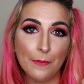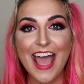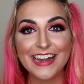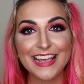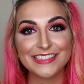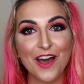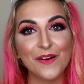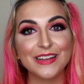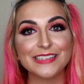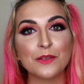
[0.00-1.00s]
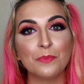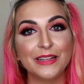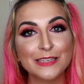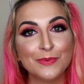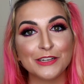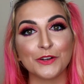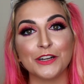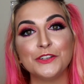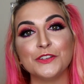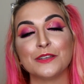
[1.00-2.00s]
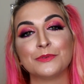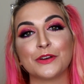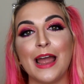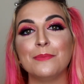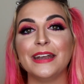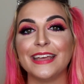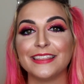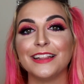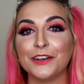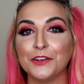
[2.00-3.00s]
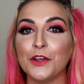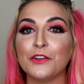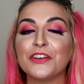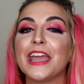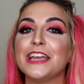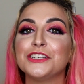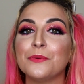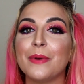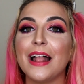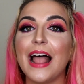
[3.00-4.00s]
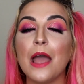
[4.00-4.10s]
And as always, please be sure to subscribe and hit the little notification bell.